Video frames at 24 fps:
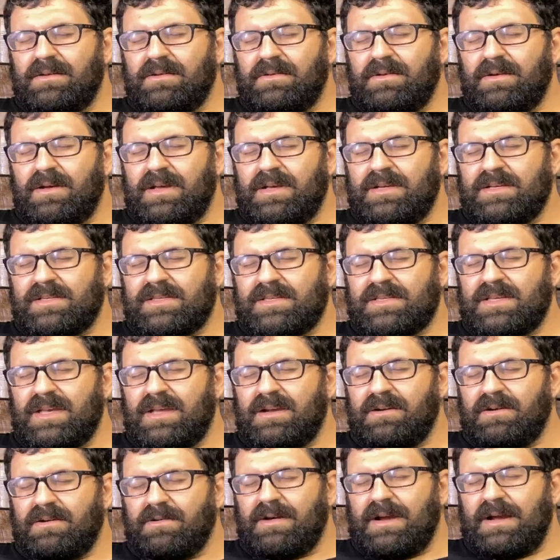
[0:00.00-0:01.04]
is
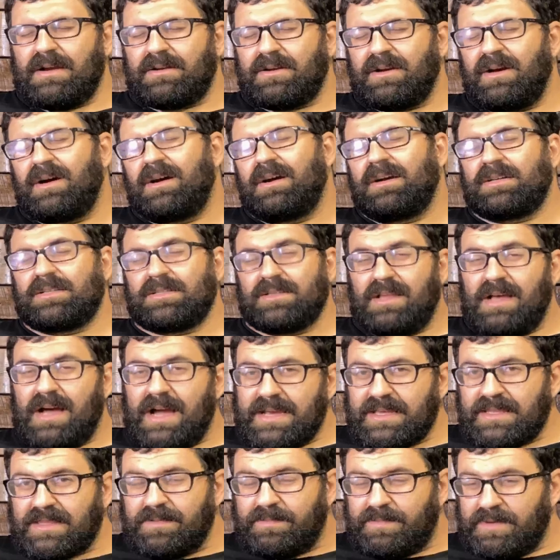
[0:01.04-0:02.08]
centered around cars
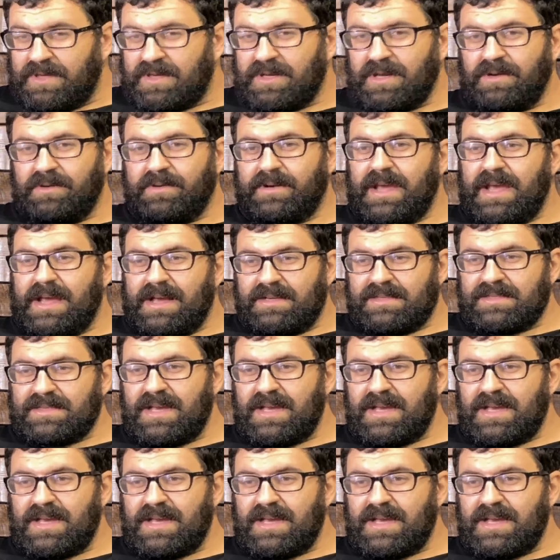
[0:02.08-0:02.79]
like the Pagoda